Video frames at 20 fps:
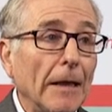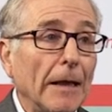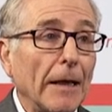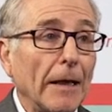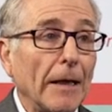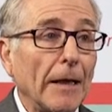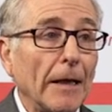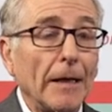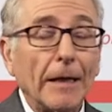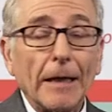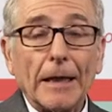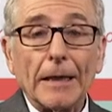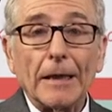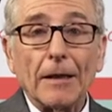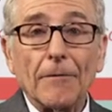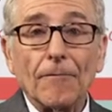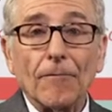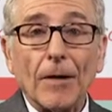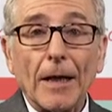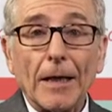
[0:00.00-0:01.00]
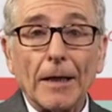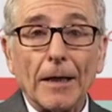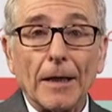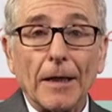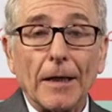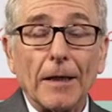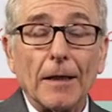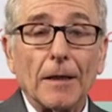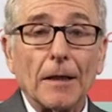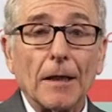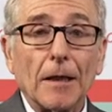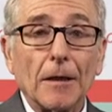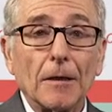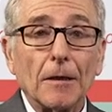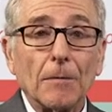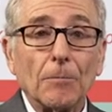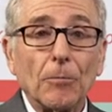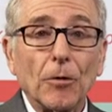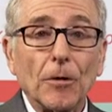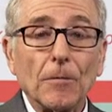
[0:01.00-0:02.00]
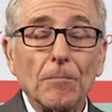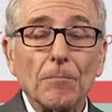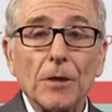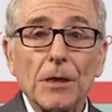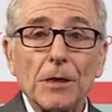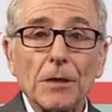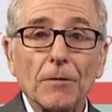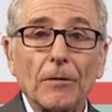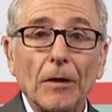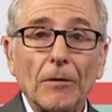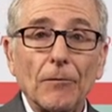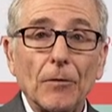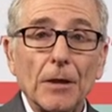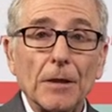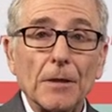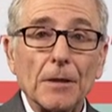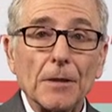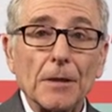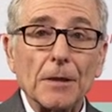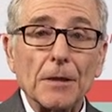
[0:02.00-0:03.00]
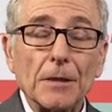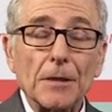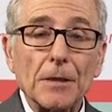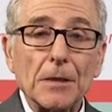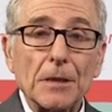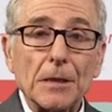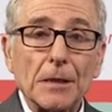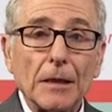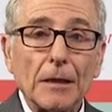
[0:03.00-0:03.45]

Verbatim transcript: And then finally, another important piece of evidence is